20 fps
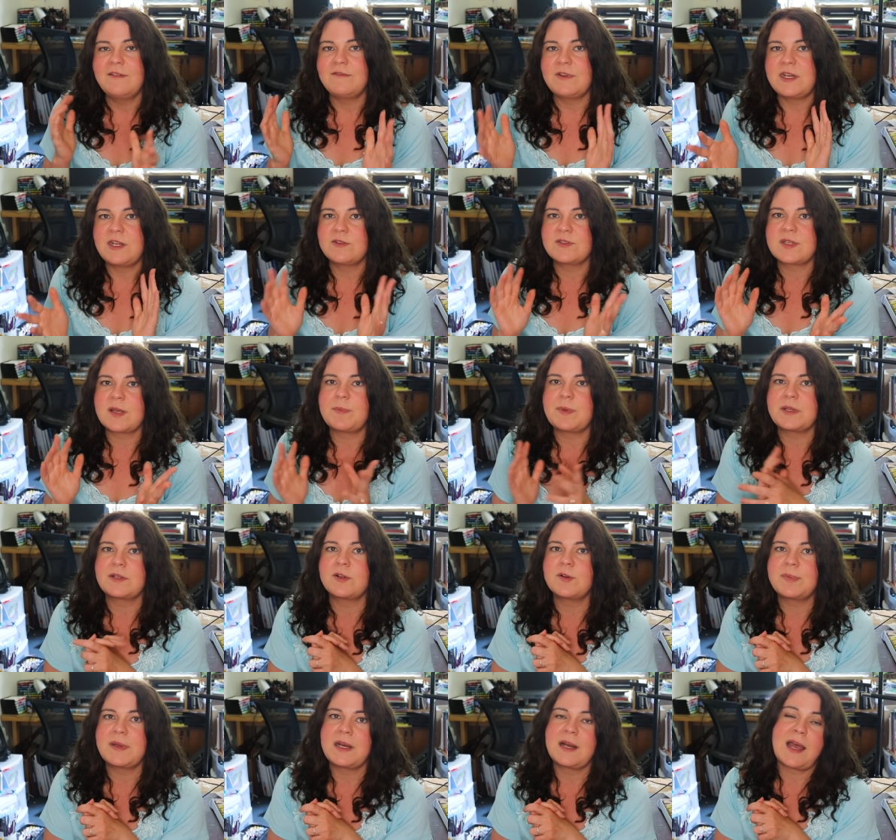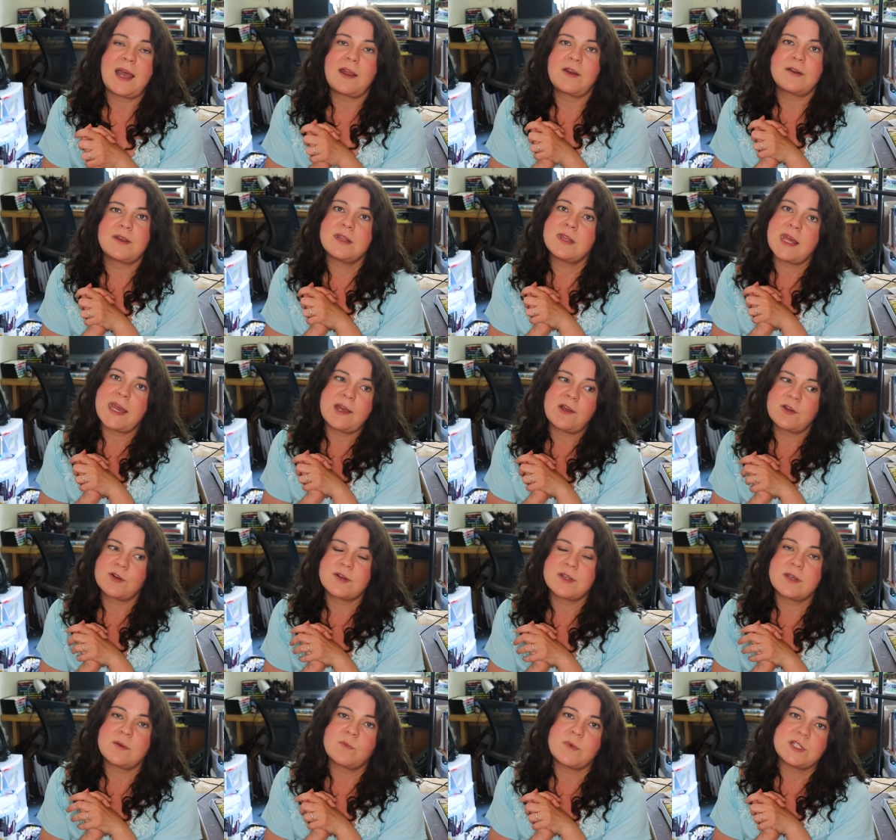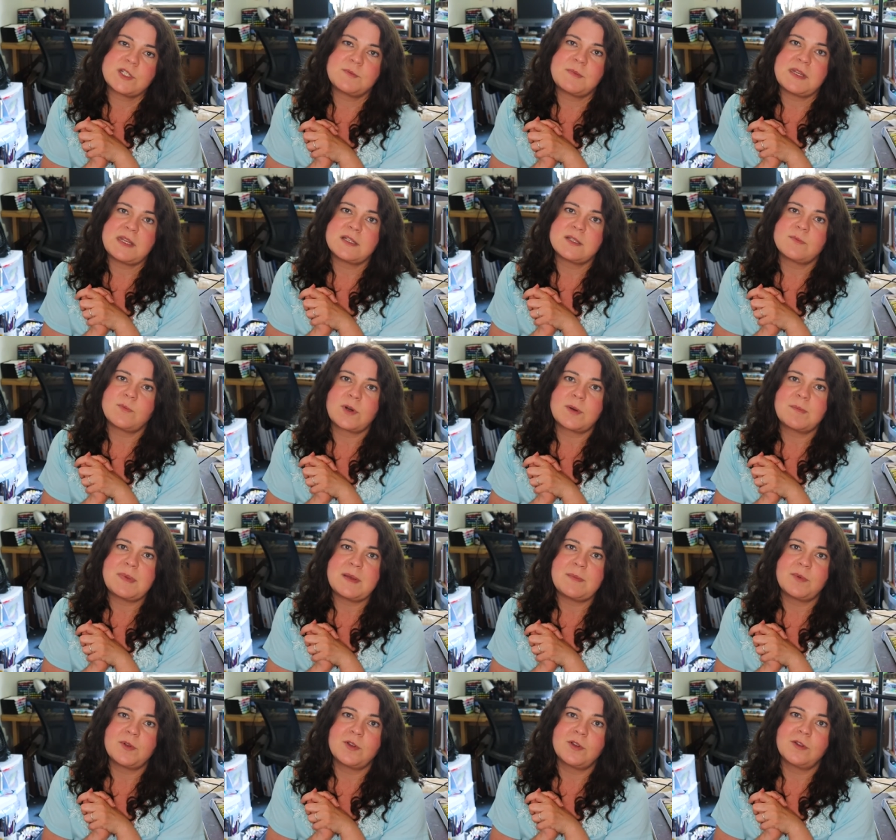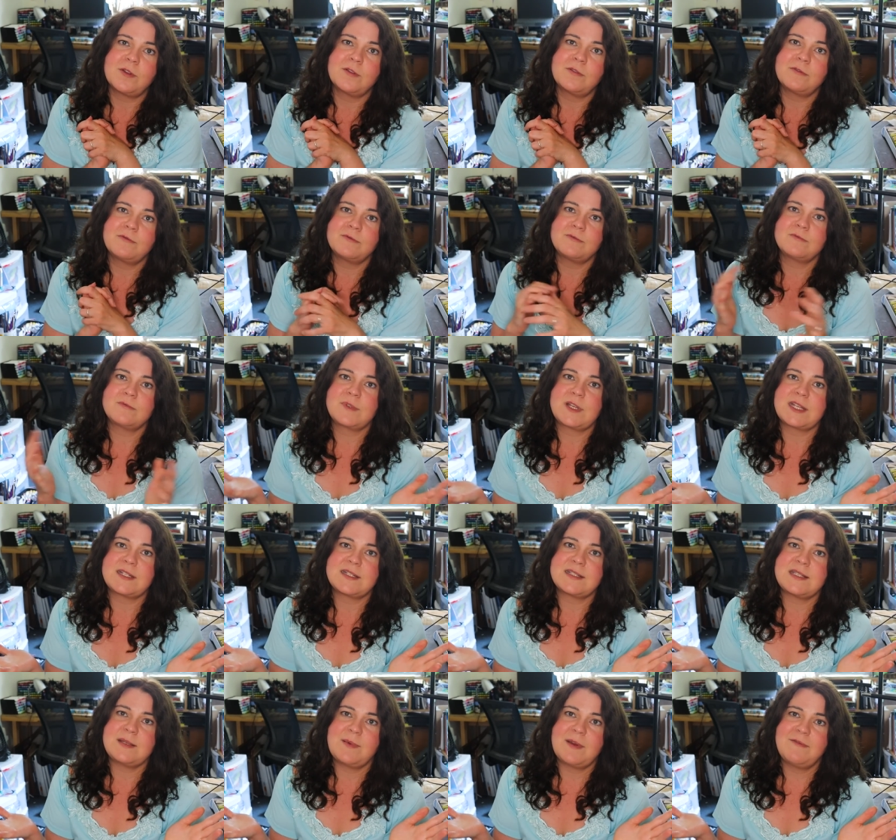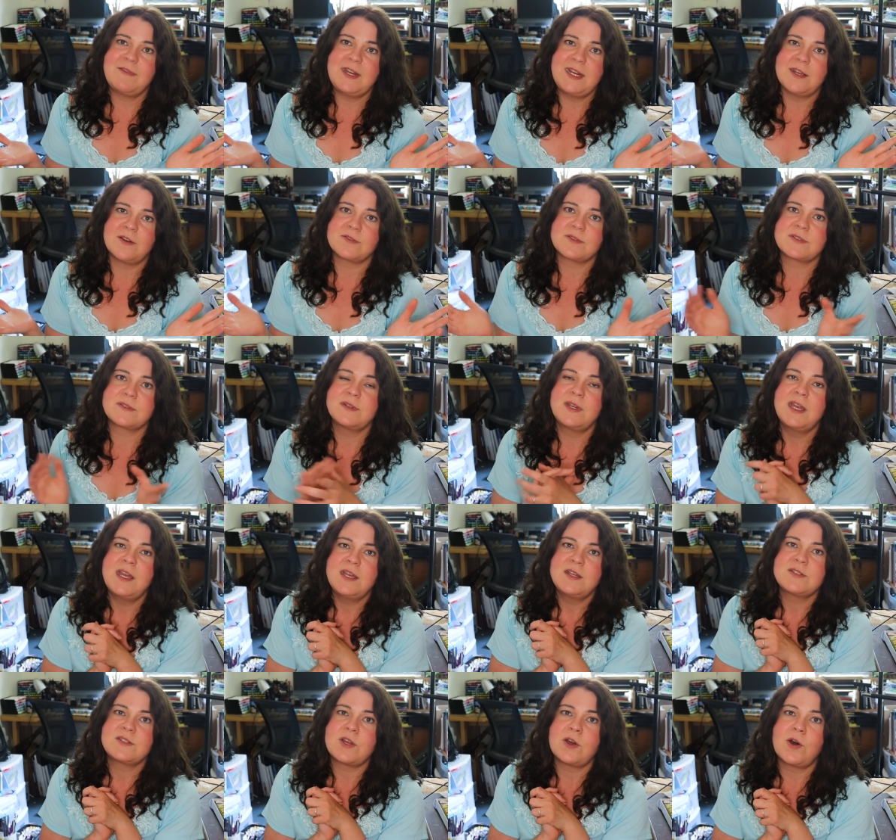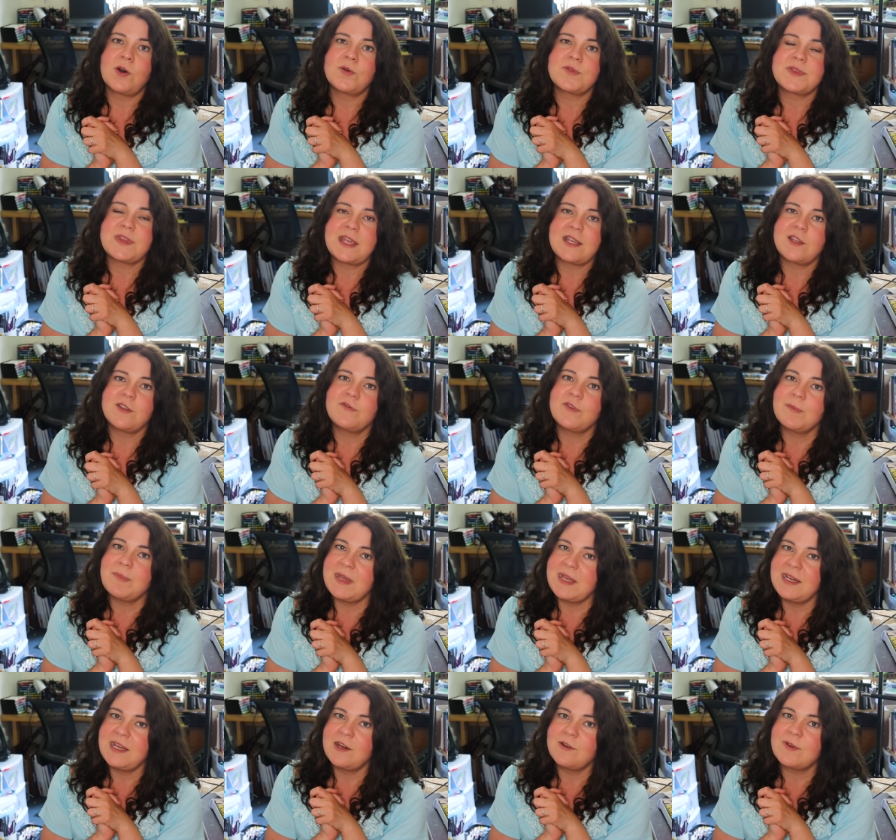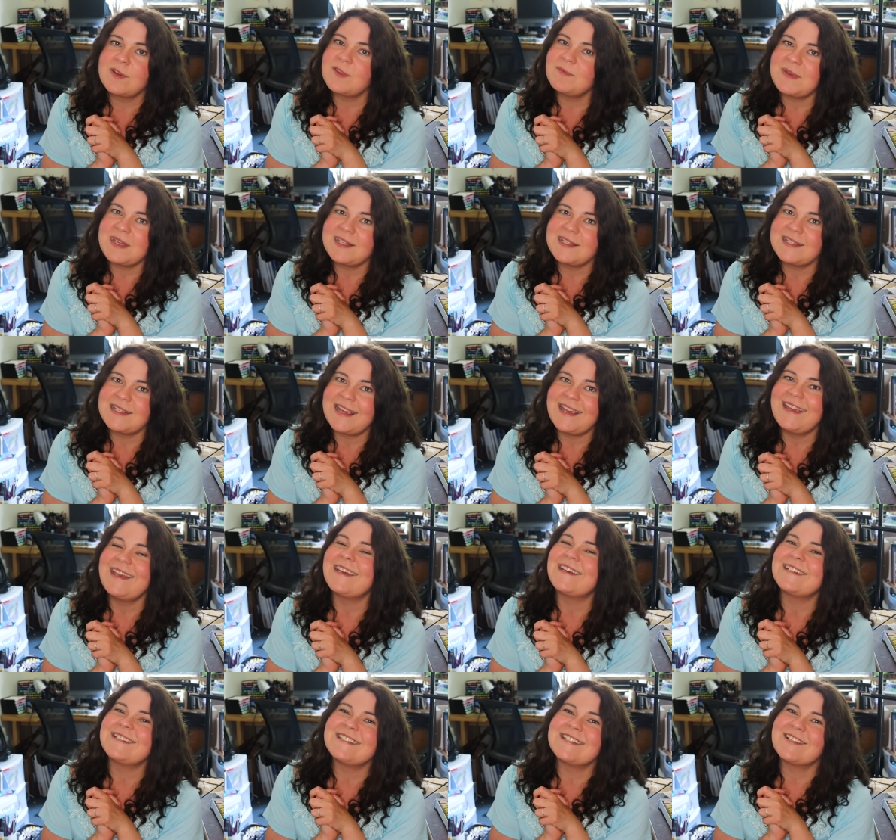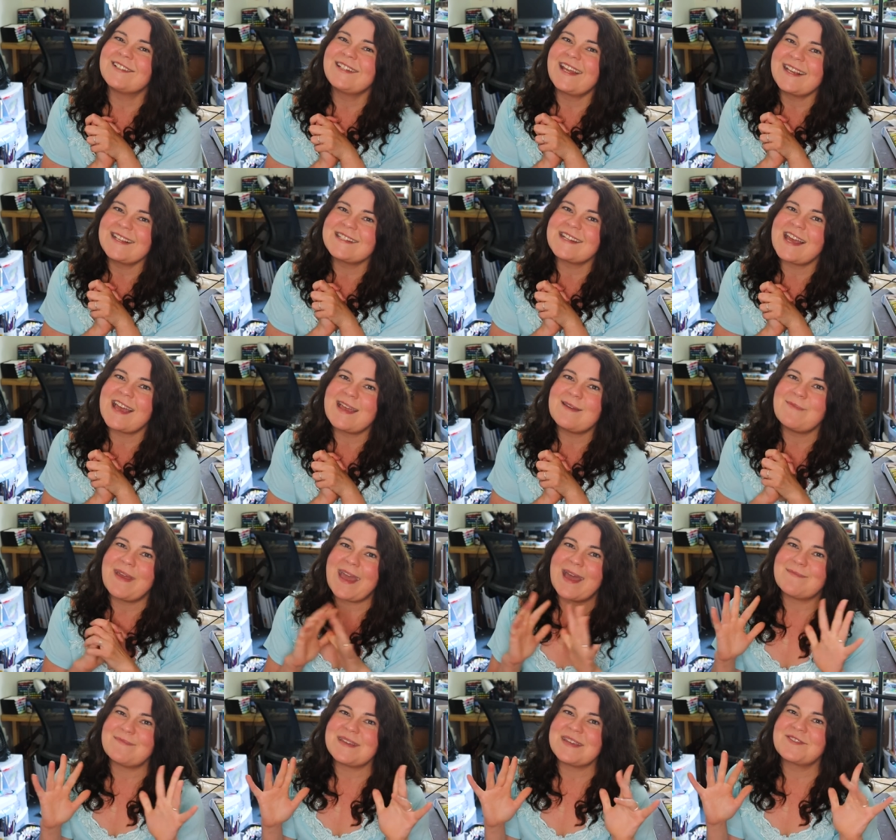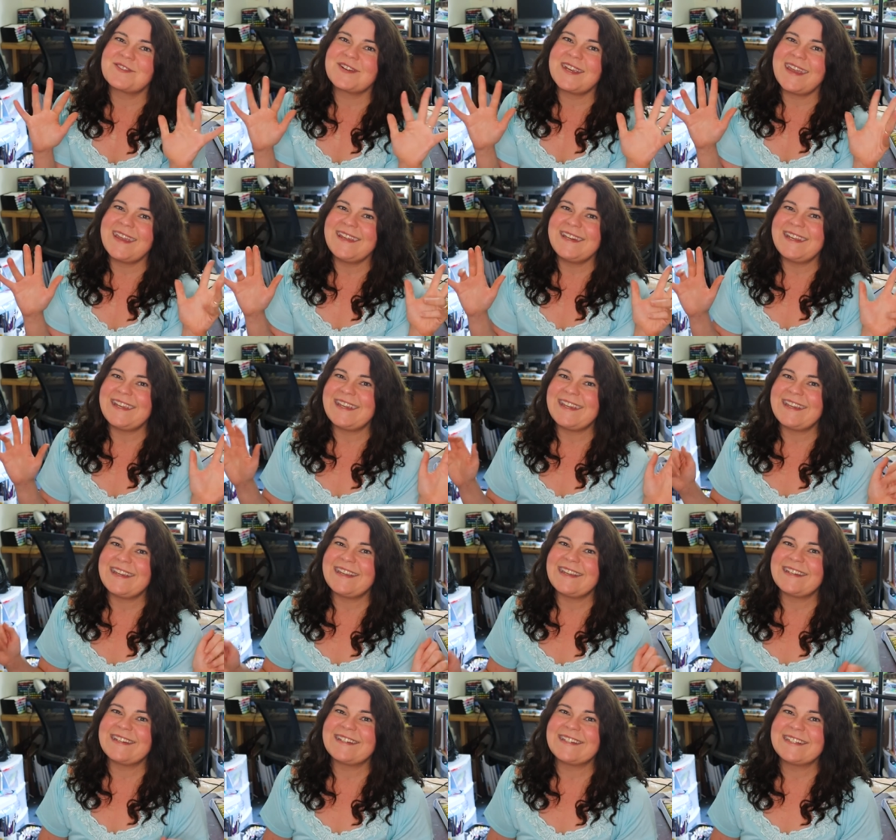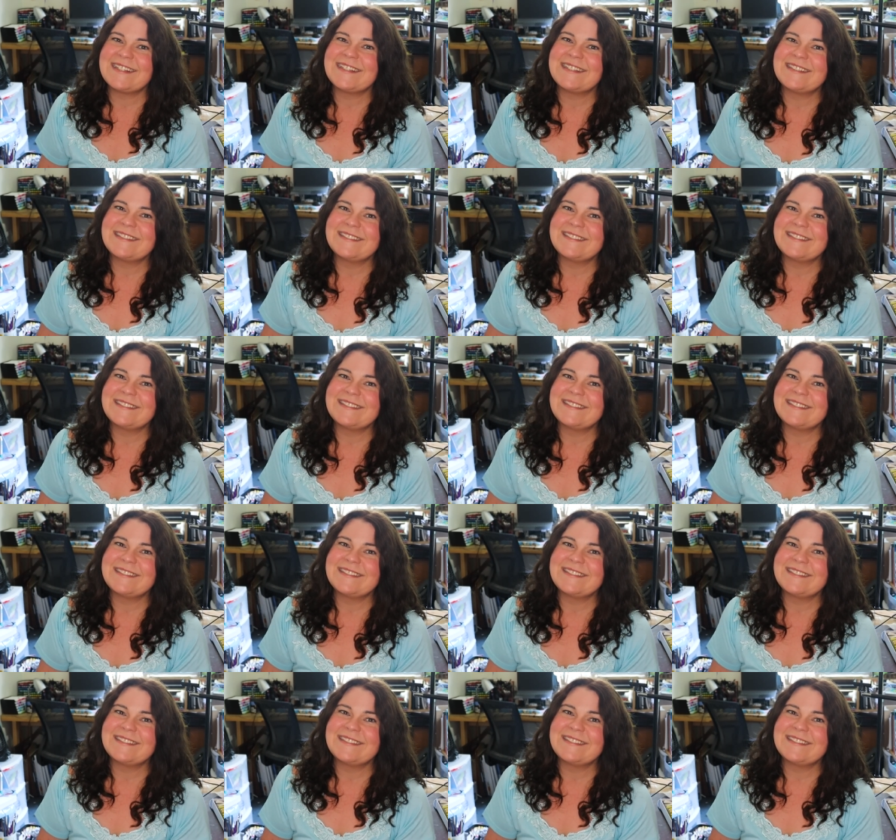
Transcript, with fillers: videos up a little bit higher in the algorithm, which means more people get to see my videos. So thank you for being here with me today, and until next time, happy creating.